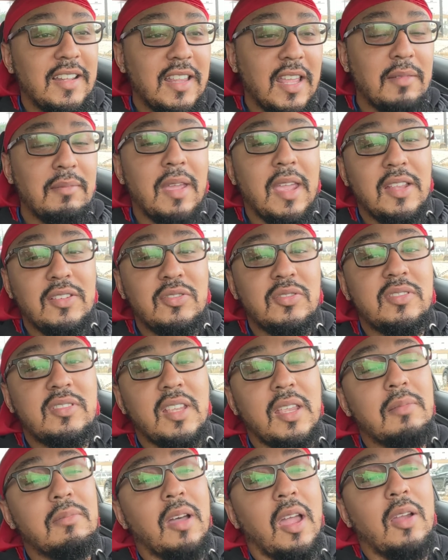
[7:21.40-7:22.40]
They made you
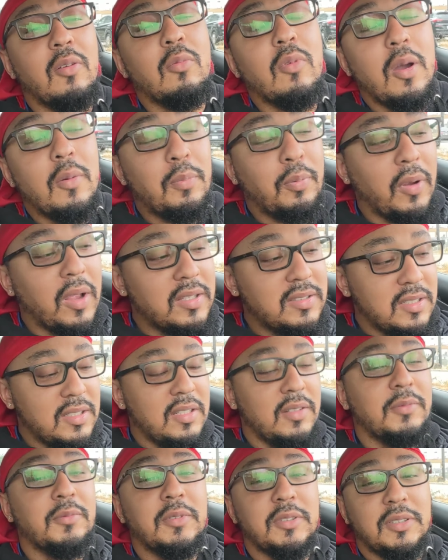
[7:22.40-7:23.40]
seem like one
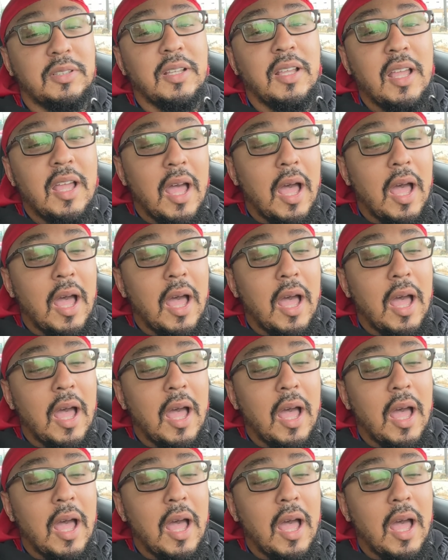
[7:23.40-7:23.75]
president was